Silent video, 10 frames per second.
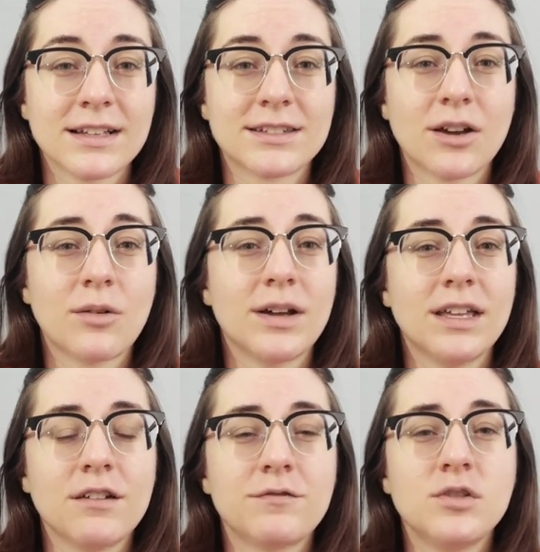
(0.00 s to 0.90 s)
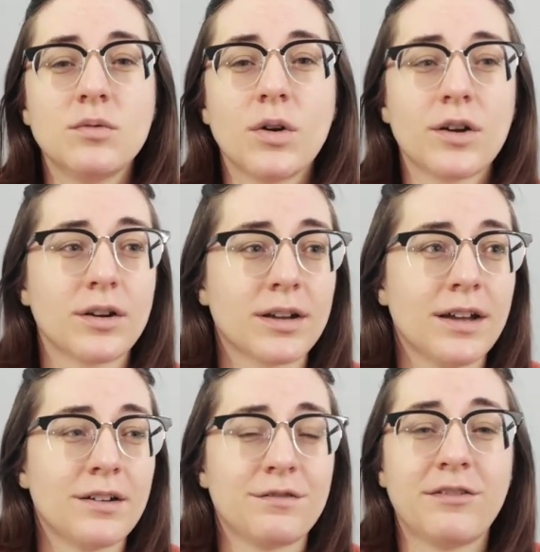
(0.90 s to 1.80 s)
So if you work
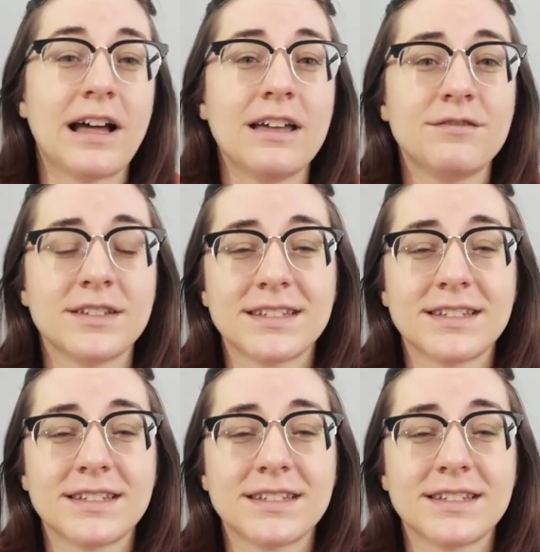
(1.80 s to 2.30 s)
five,